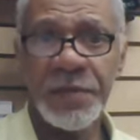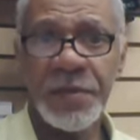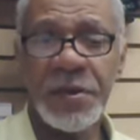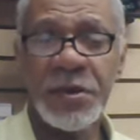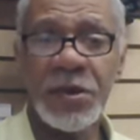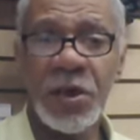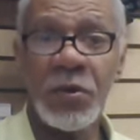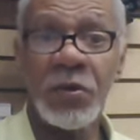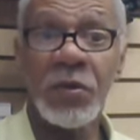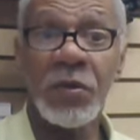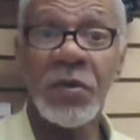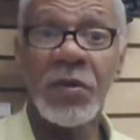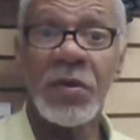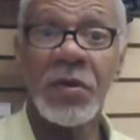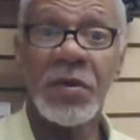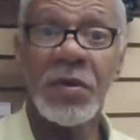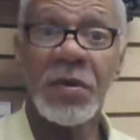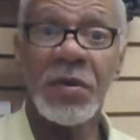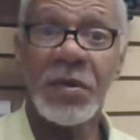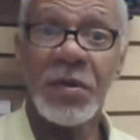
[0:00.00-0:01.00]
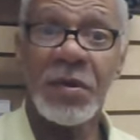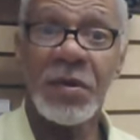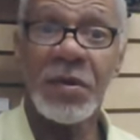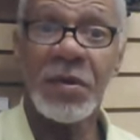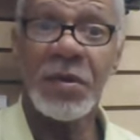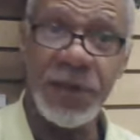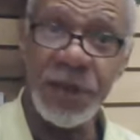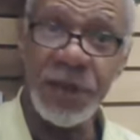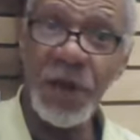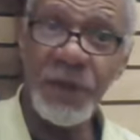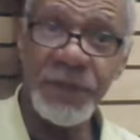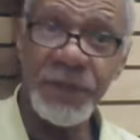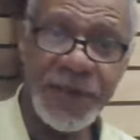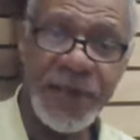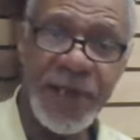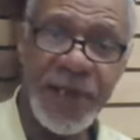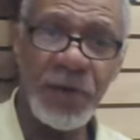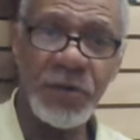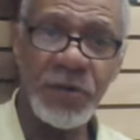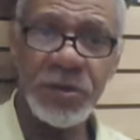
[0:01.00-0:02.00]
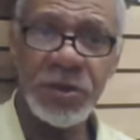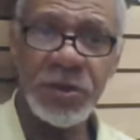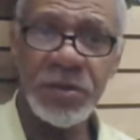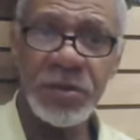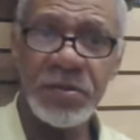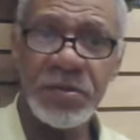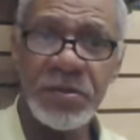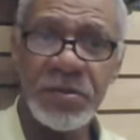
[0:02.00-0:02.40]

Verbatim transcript: So get off the couch